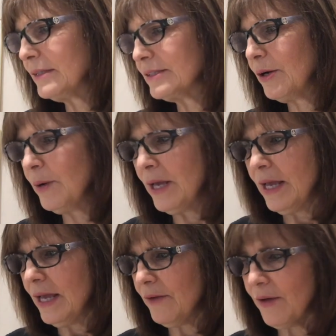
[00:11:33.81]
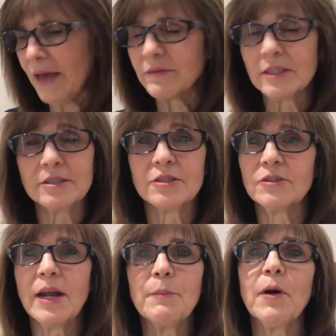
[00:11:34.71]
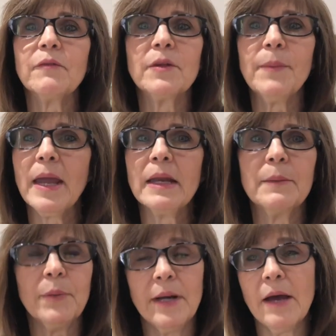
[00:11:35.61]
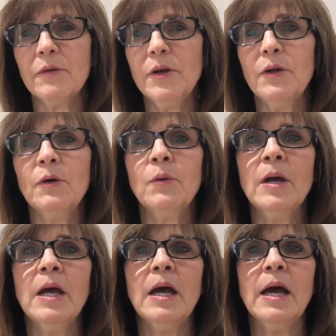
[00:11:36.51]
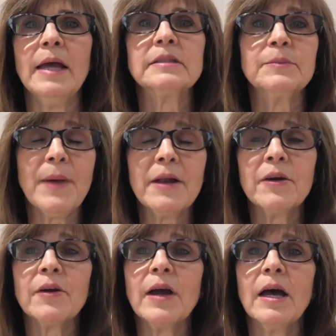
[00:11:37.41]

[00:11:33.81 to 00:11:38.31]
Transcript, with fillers: So if I have to scrape off the paint and put out new, it's better.